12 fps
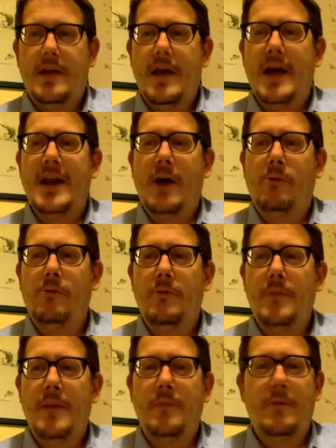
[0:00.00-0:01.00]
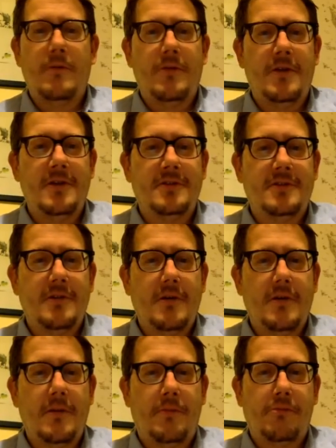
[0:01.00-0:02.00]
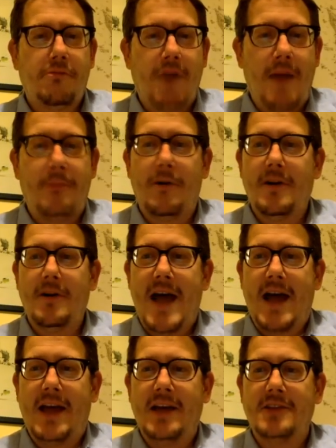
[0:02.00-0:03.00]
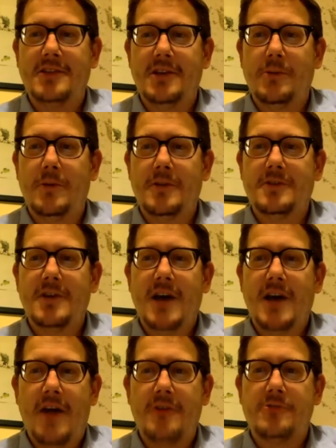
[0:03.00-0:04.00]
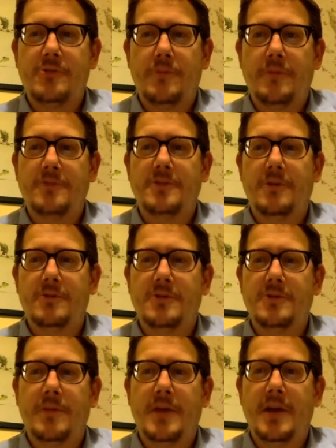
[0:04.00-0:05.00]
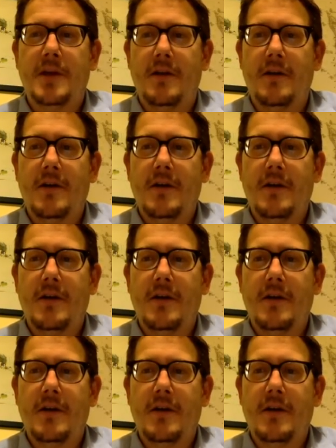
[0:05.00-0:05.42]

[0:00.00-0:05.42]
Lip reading: And I will remember the proper attacking sequence on this group of stones up here